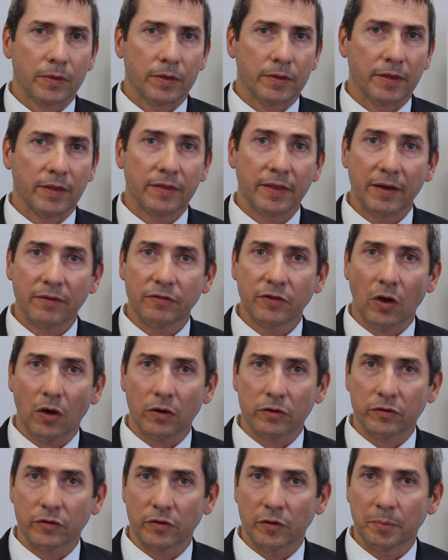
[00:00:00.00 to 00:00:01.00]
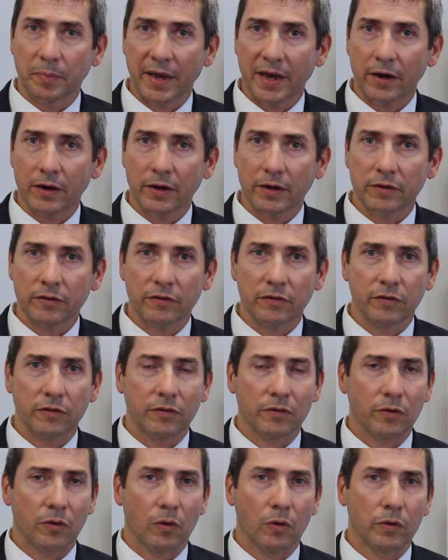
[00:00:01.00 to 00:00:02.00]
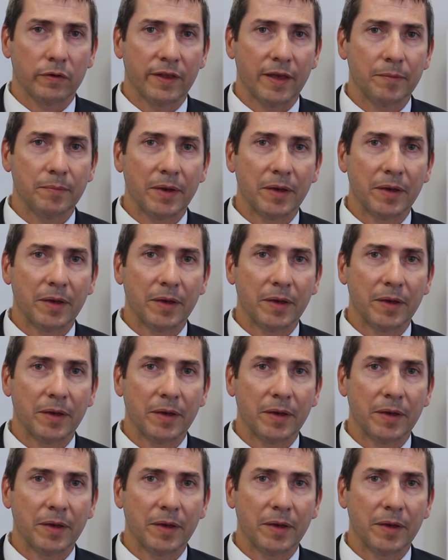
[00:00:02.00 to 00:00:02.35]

that they've talked to the parents, or that